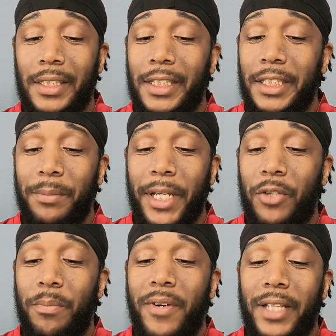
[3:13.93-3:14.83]
This
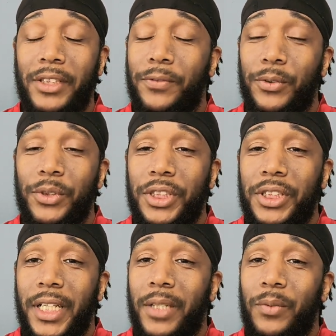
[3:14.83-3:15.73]
mango passion fruit
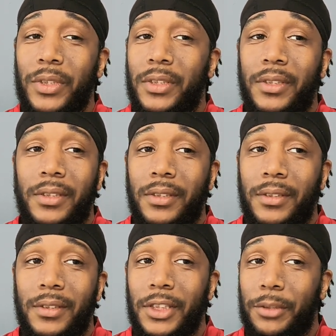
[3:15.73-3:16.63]
cheesecake was
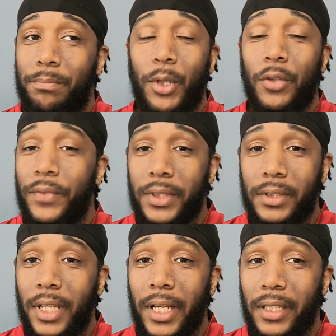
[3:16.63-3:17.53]
just
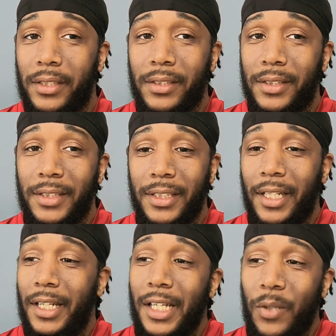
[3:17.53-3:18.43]
perfect. Like,
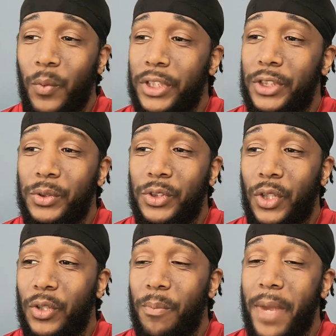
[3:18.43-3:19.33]
one too
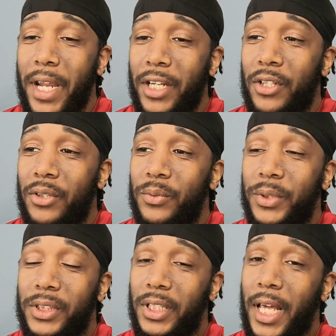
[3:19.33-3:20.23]
strong on the mango,
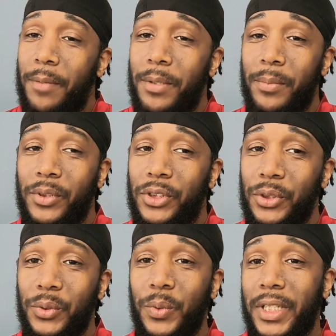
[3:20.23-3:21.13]
which a lot of people
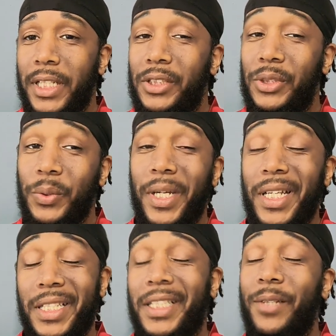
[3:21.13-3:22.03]
do when they do
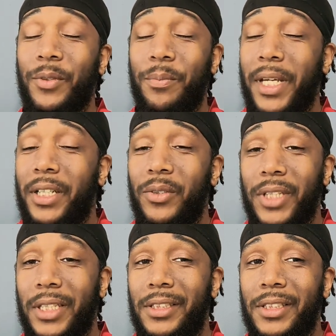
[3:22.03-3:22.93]
anything with mango.
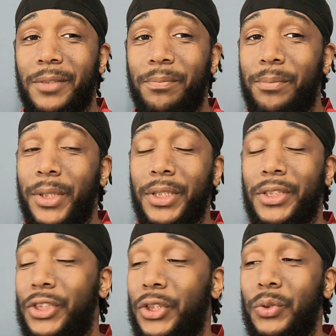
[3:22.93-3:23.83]
They just put
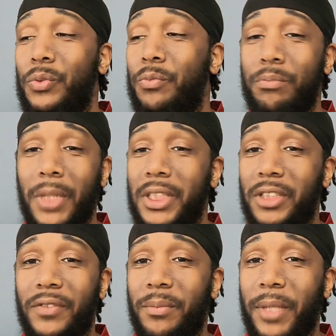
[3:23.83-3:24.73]
too much
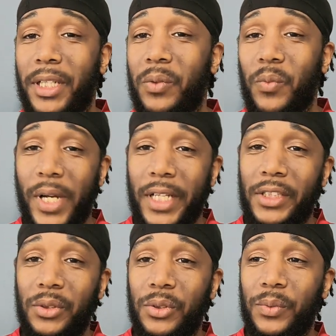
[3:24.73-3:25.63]
of it, make it way
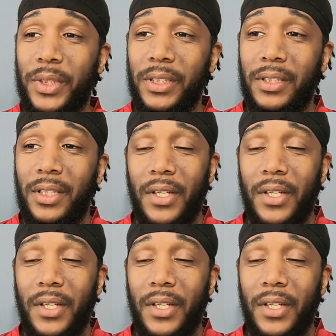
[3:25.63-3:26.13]
too sweet.